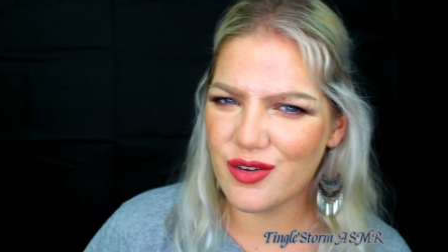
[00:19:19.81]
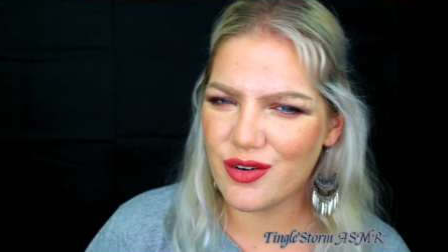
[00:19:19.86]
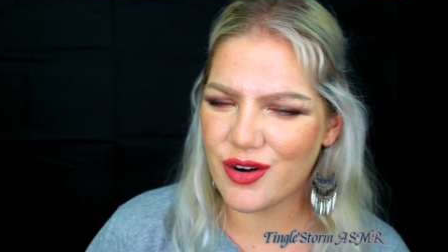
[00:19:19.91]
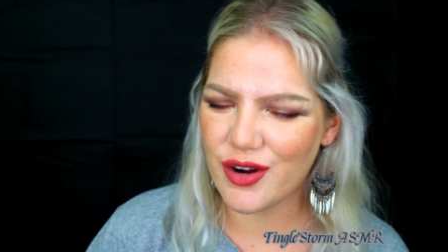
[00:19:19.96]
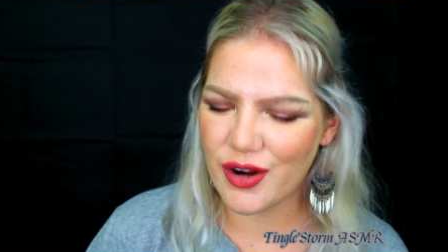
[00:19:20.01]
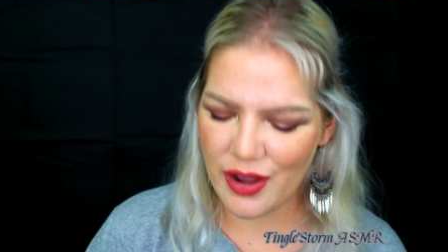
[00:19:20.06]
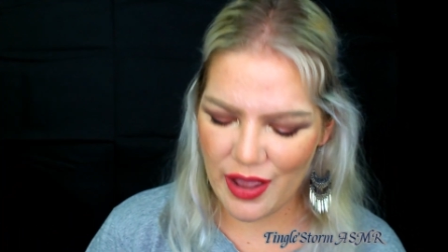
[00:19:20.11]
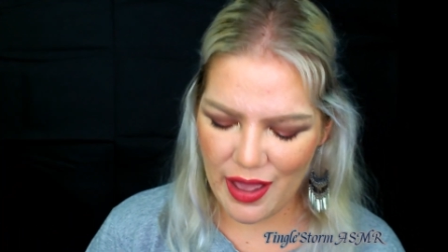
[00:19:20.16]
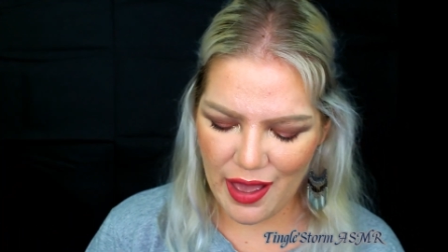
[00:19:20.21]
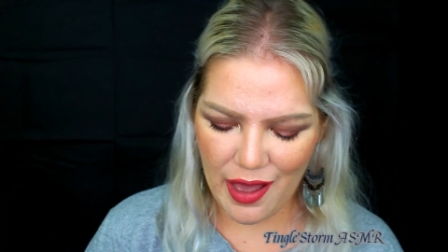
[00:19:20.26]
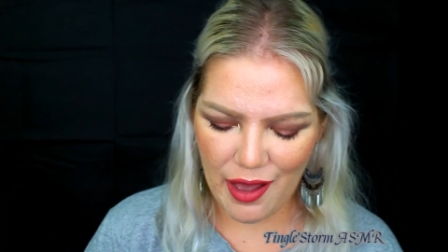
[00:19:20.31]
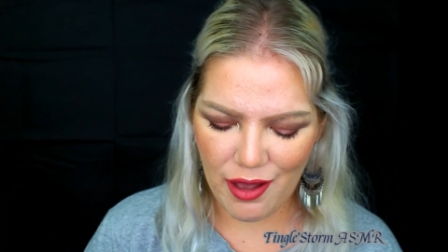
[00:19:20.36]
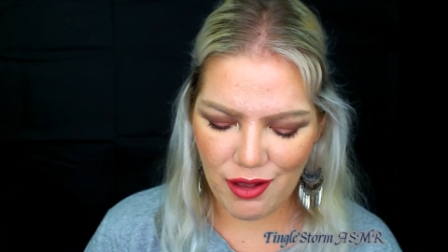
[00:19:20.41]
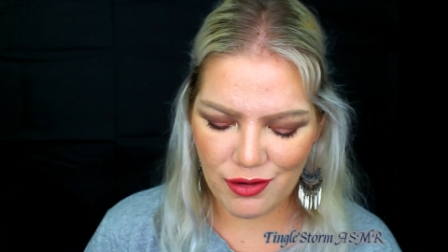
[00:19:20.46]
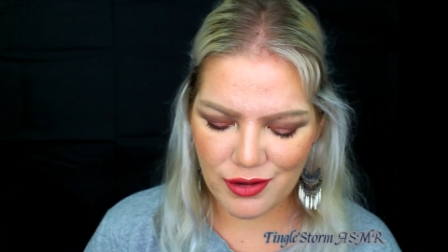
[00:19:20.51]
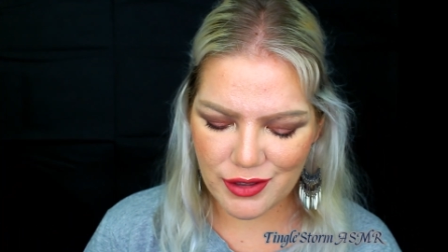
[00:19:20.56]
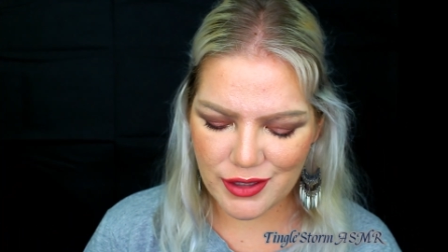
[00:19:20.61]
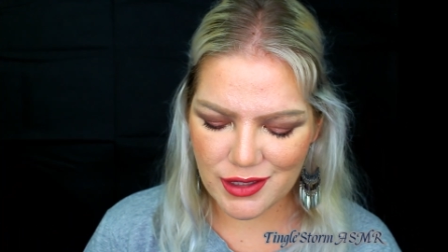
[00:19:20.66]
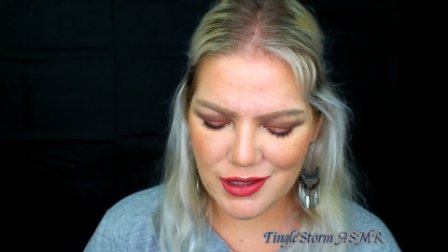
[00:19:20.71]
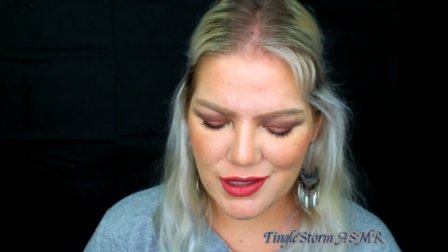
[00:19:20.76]
or
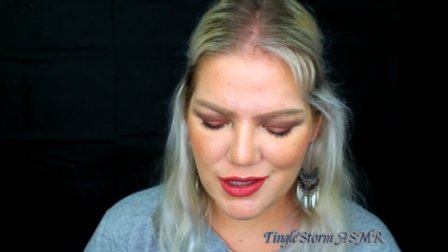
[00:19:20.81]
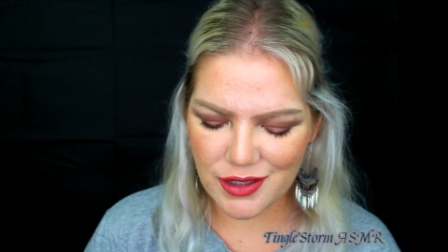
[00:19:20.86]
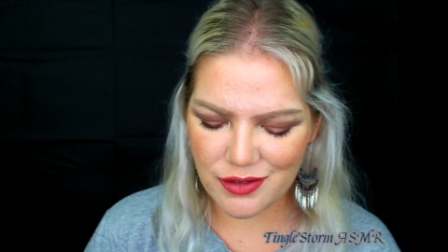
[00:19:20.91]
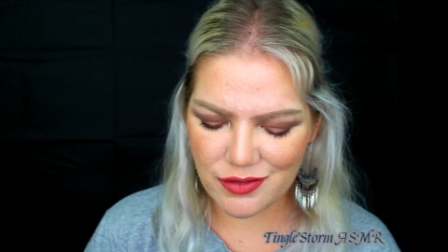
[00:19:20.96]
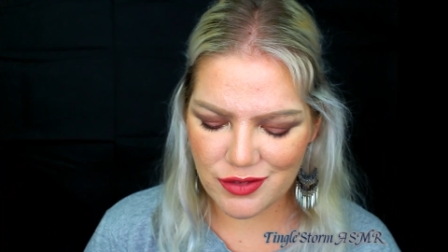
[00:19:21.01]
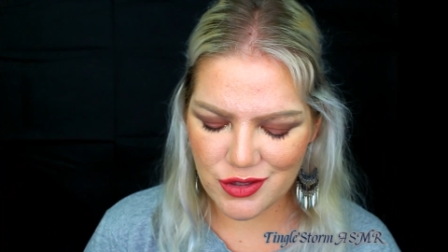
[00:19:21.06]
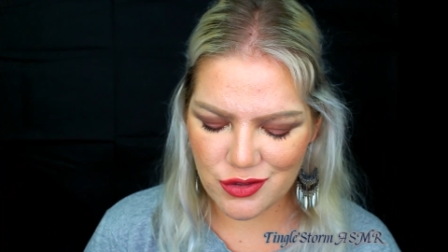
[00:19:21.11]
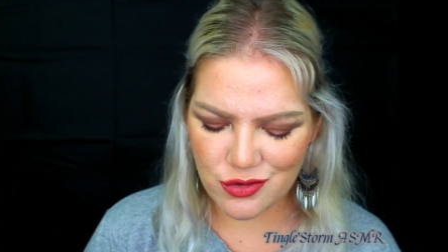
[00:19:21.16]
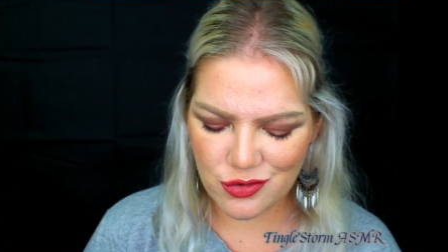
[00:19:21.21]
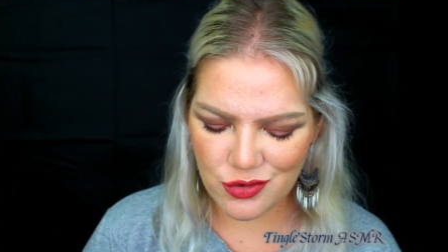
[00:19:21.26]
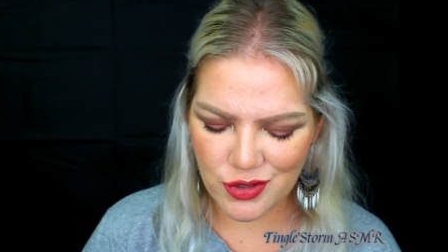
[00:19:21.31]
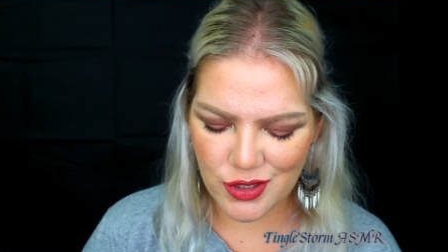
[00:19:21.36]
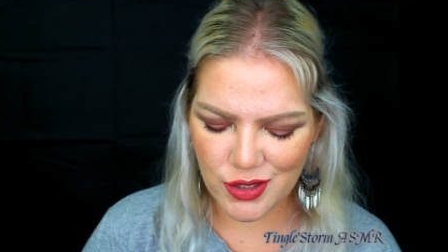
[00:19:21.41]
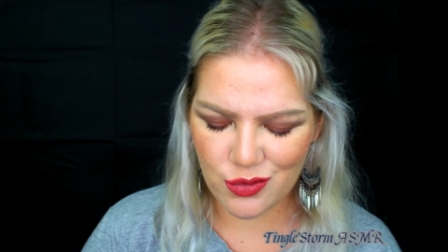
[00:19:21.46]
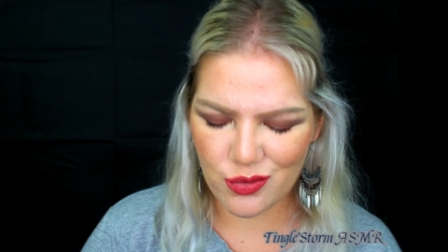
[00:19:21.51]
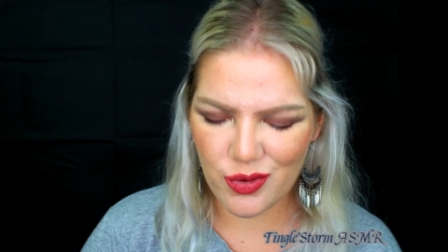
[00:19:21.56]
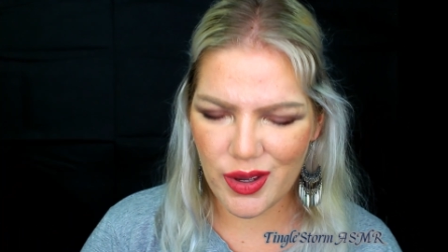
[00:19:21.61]
how can I even do it?